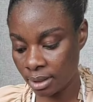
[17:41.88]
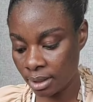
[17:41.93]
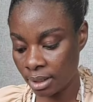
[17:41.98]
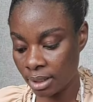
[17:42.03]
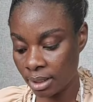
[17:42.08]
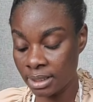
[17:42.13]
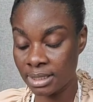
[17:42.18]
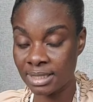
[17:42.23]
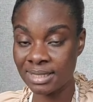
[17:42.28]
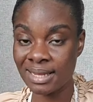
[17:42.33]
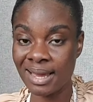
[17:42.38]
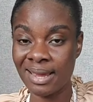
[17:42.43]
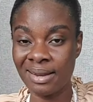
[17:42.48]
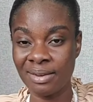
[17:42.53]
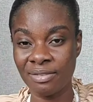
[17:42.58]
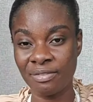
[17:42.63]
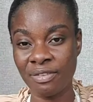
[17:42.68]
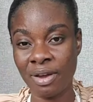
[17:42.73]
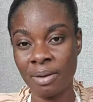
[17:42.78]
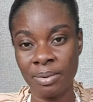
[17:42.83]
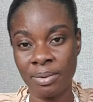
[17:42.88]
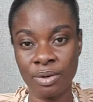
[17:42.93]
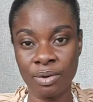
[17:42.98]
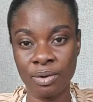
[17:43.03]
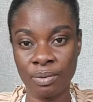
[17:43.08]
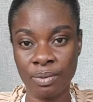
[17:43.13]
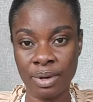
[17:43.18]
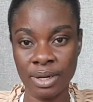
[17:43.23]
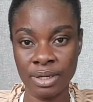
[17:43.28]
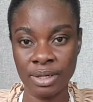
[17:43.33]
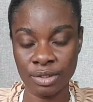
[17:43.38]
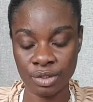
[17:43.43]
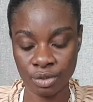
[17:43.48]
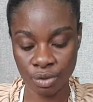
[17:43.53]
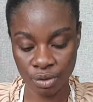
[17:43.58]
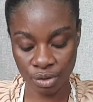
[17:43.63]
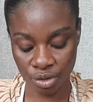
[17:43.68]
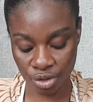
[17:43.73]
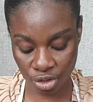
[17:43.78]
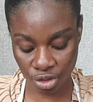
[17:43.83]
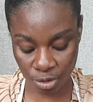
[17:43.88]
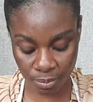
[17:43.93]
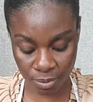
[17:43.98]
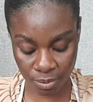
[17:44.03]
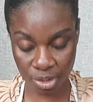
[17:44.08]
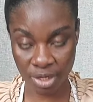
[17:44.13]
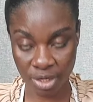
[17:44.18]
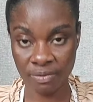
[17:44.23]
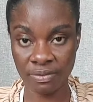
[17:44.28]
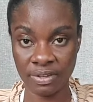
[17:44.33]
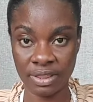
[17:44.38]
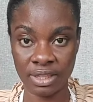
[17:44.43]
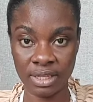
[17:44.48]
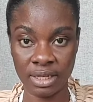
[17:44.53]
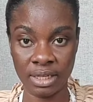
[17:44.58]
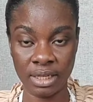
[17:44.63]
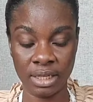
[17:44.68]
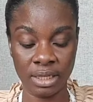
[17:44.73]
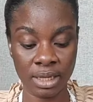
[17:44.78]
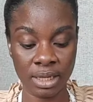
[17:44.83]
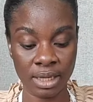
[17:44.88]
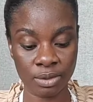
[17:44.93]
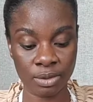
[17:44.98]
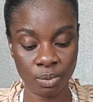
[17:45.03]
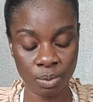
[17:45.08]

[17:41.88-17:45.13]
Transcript: inside the fabric already, so you just push everything in at